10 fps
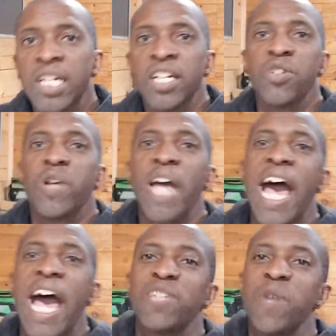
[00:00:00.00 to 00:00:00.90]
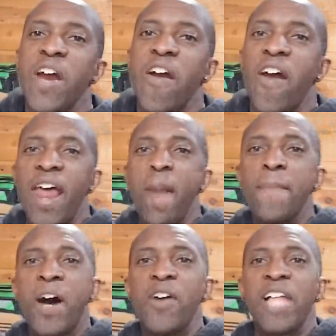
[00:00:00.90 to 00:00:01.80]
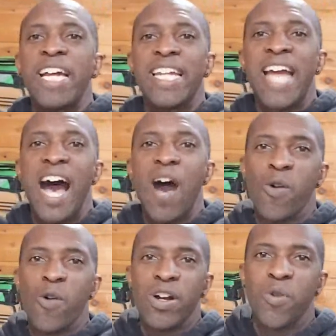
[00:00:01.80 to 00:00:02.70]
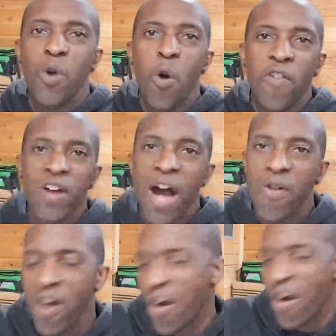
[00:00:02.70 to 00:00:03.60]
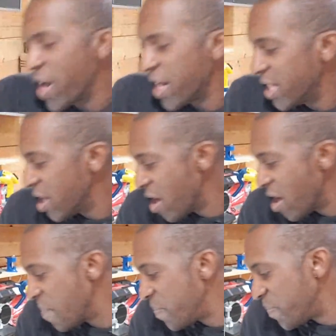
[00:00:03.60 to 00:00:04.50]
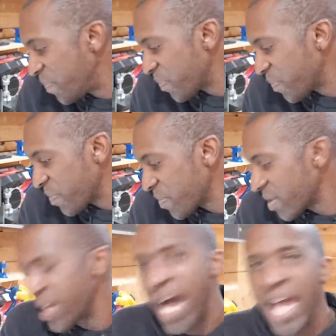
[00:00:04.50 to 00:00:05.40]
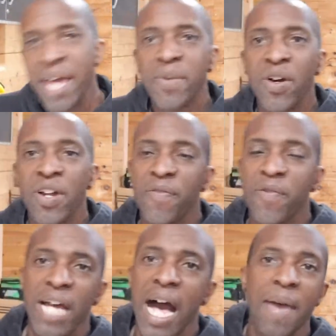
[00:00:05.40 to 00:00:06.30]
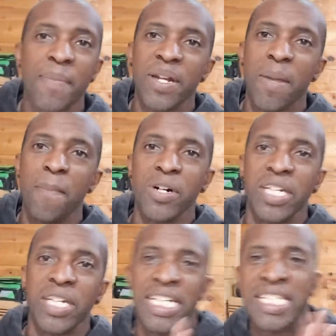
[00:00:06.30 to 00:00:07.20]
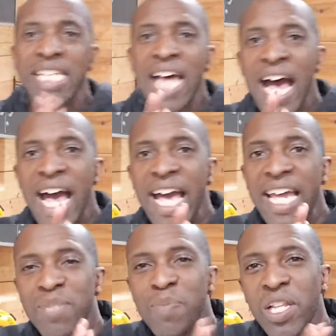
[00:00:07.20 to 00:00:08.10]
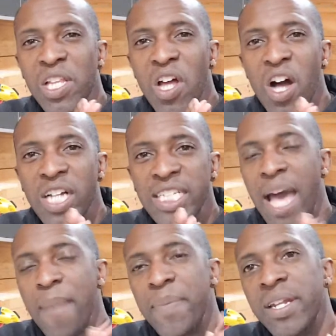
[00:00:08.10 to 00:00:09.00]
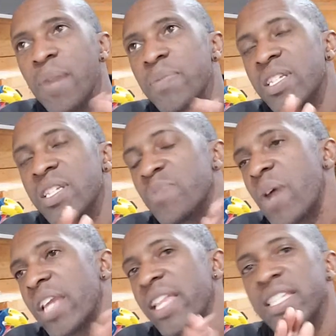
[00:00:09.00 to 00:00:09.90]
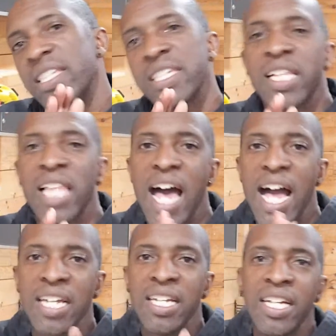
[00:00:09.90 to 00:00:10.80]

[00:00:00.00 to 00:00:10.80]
So guys, we are at about like an hour. We're over an hour already. I am gonna boogie inside. It's been a long day. I've been up since probably like 6 o'clock.